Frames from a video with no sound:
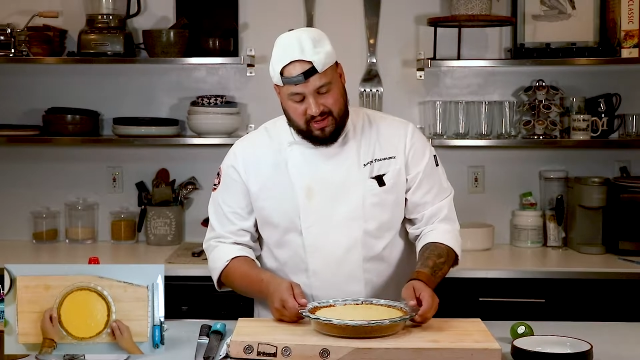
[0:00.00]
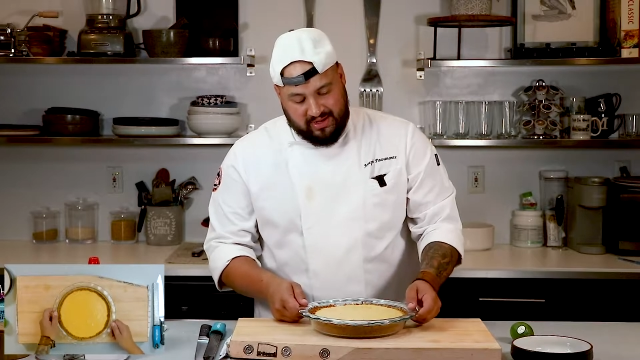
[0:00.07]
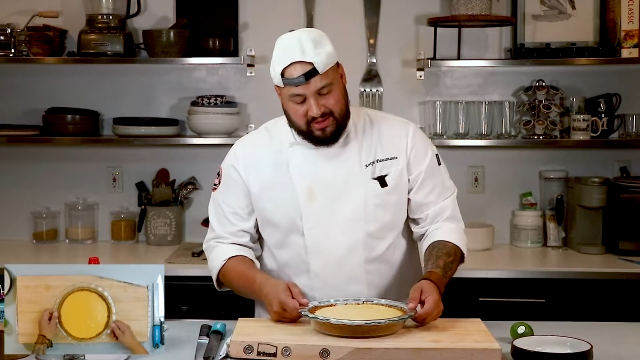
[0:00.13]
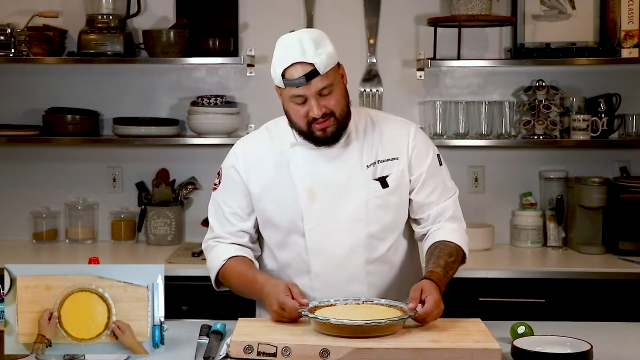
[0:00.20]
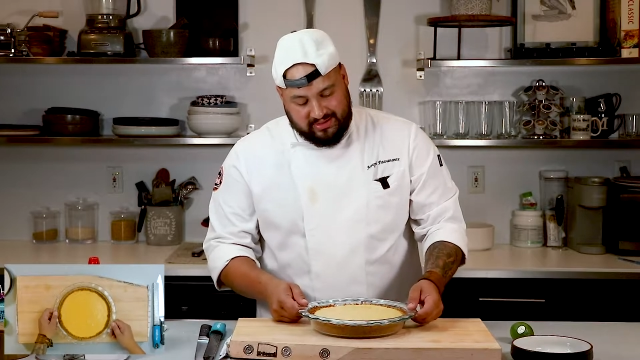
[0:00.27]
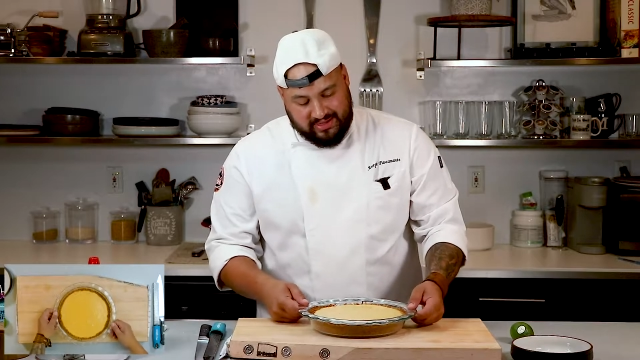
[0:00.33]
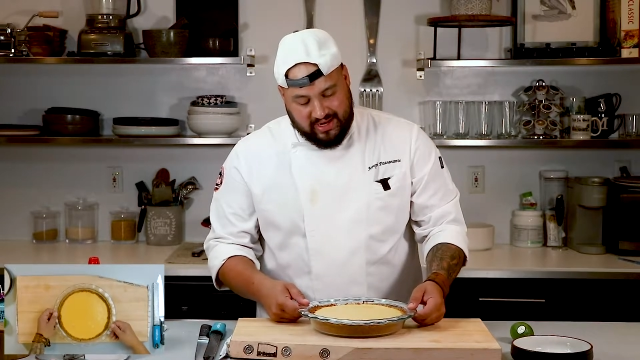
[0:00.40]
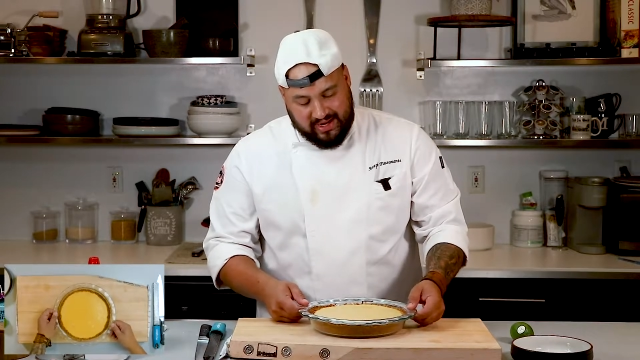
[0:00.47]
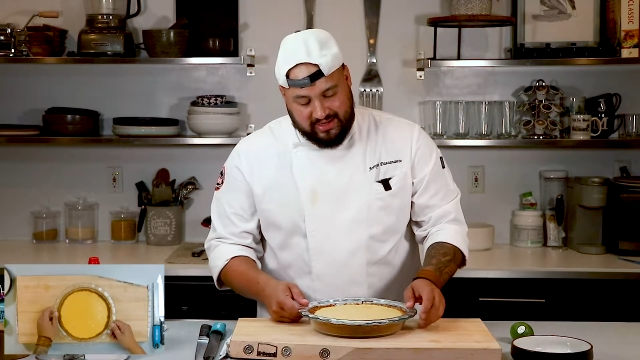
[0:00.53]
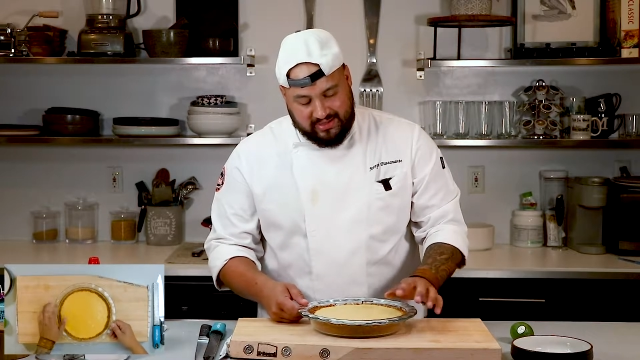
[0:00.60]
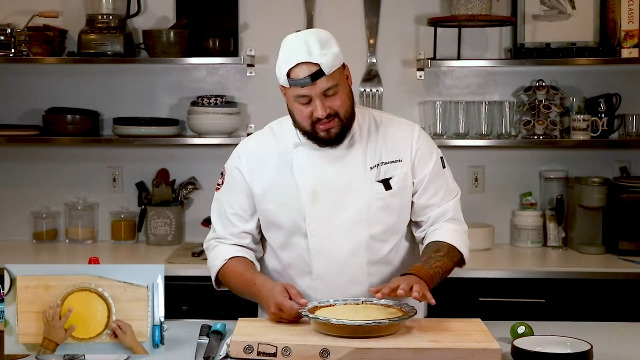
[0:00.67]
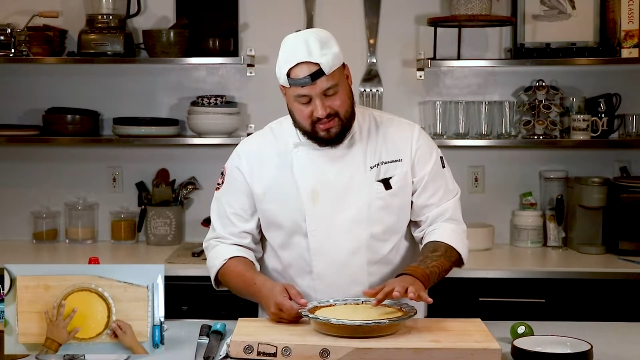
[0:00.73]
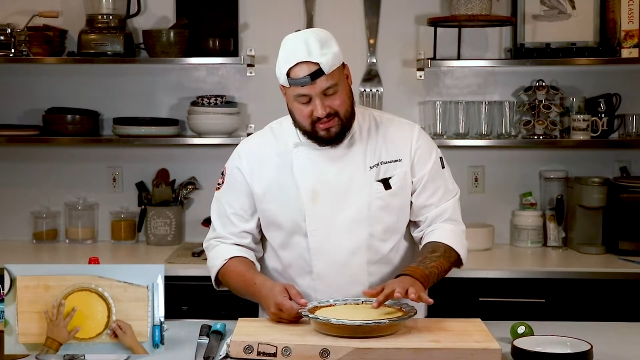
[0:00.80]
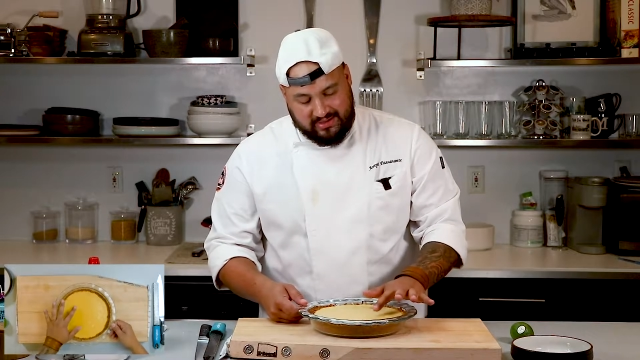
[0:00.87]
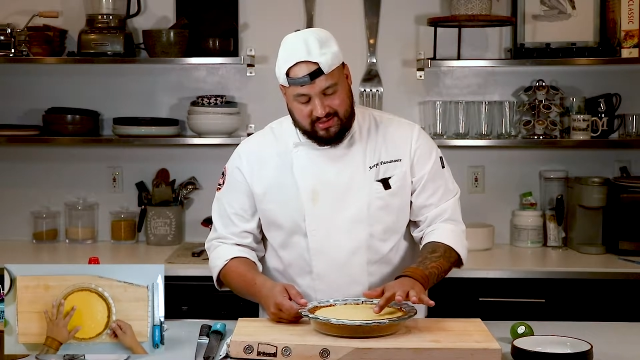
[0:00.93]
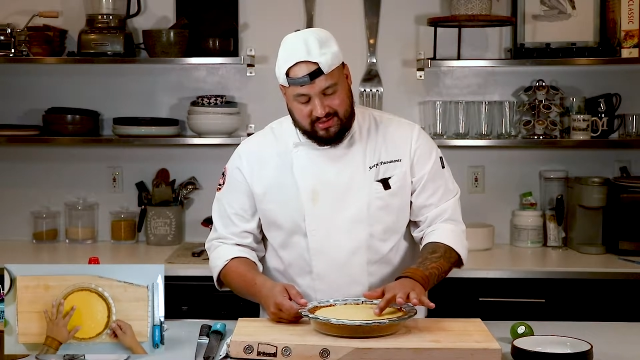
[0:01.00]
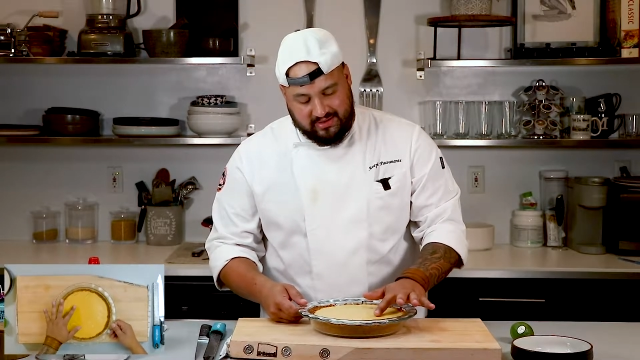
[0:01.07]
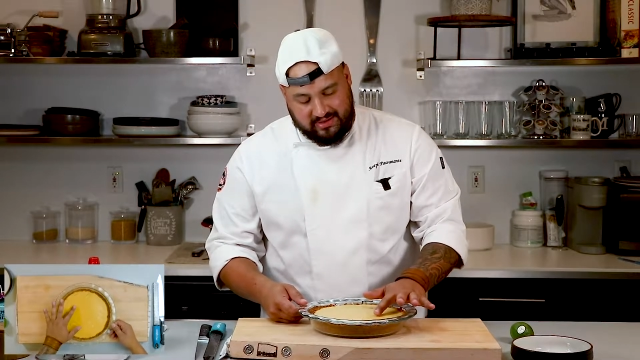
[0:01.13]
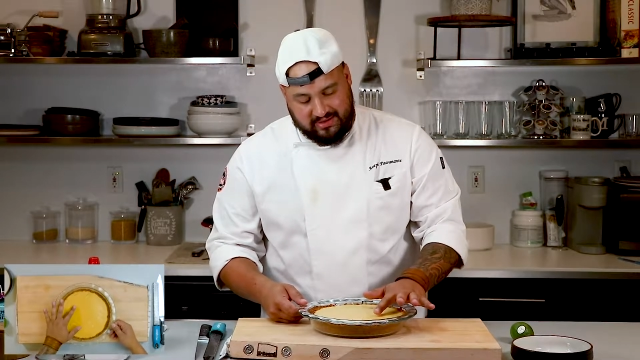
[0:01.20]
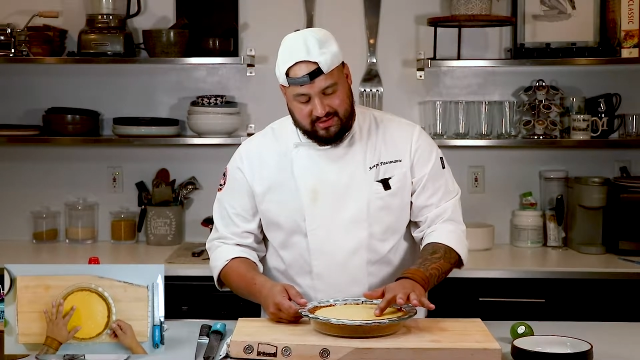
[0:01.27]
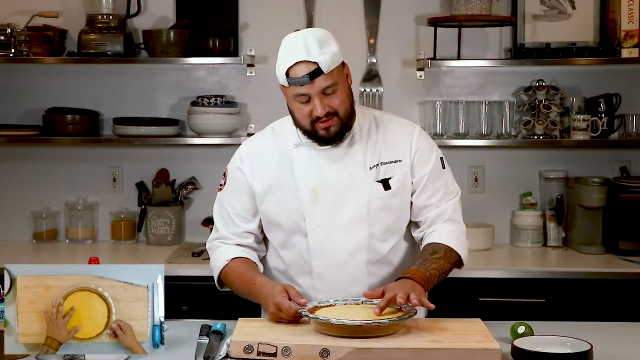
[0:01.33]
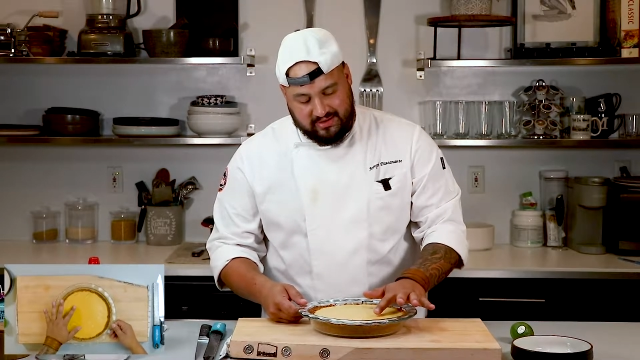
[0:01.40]
It's nice.
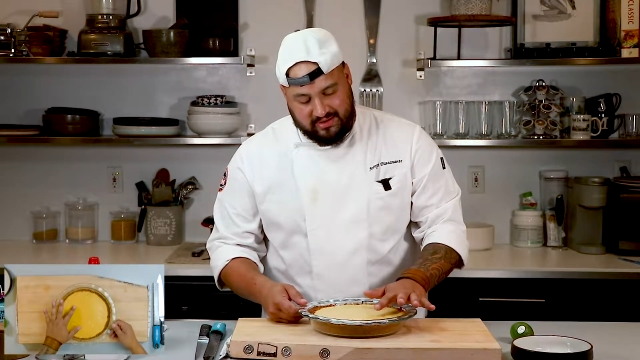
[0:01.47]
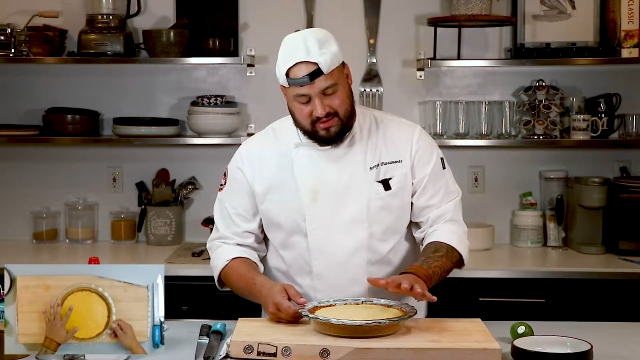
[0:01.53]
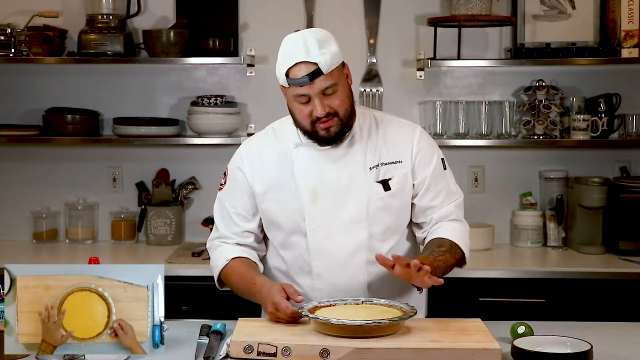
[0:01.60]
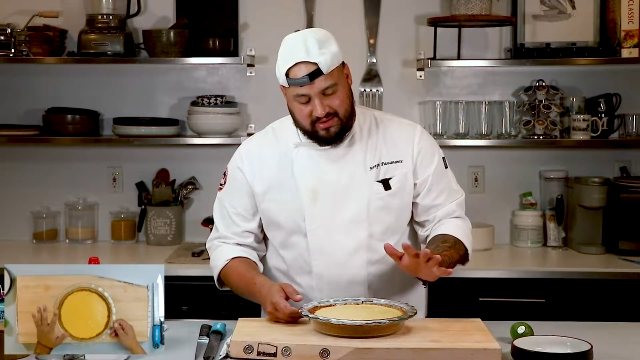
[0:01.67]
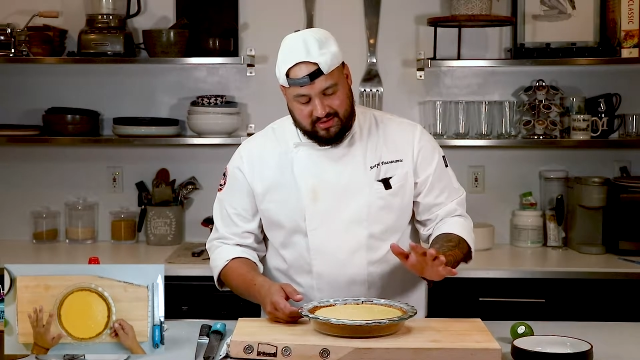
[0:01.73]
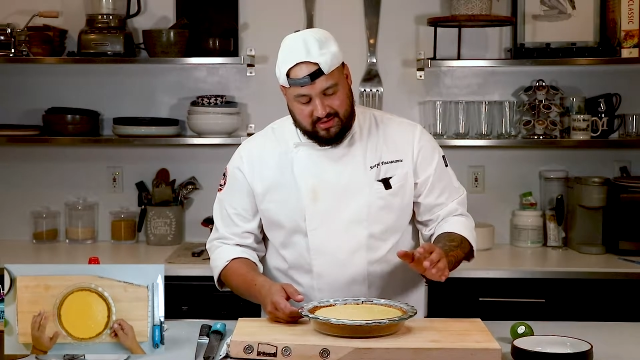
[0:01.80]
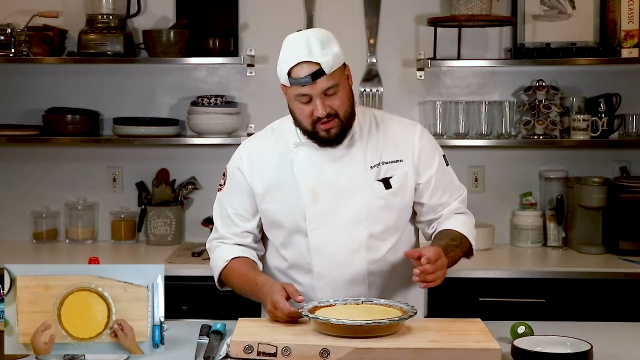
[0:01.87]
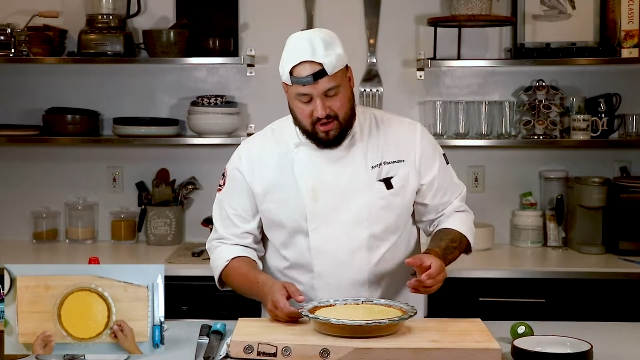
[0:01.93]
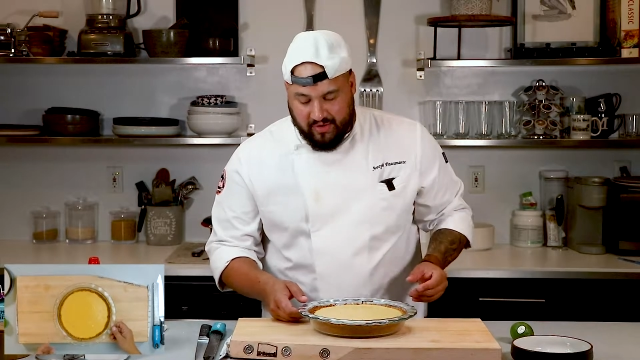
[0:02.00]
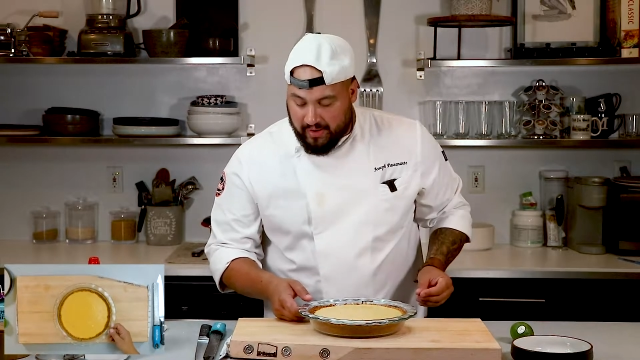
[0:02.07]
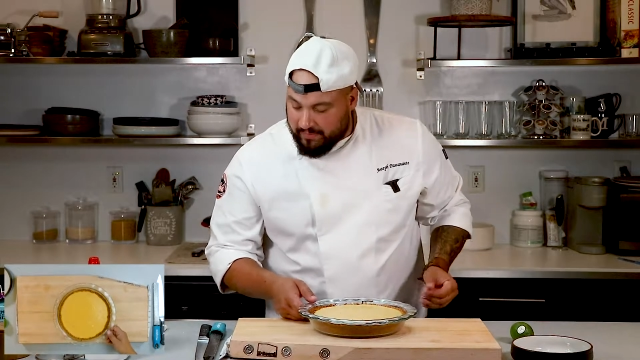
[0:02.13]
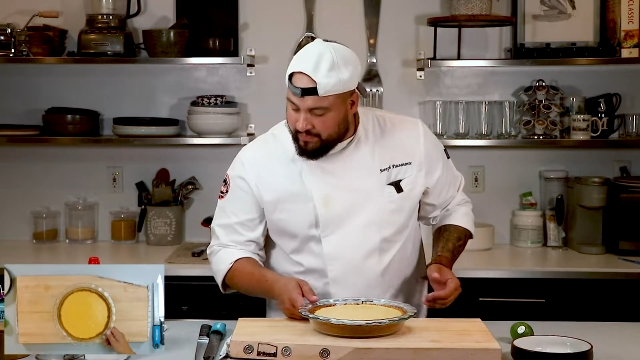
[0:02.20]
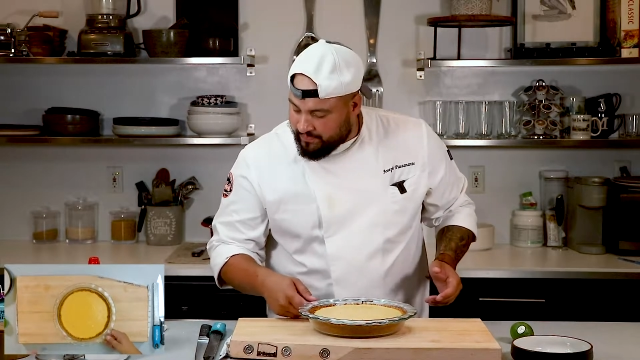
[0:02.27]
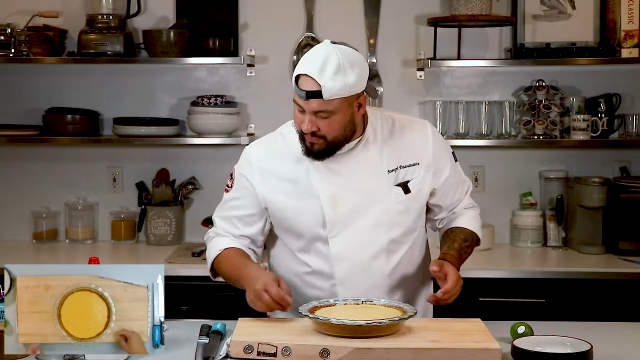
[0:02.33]
All right,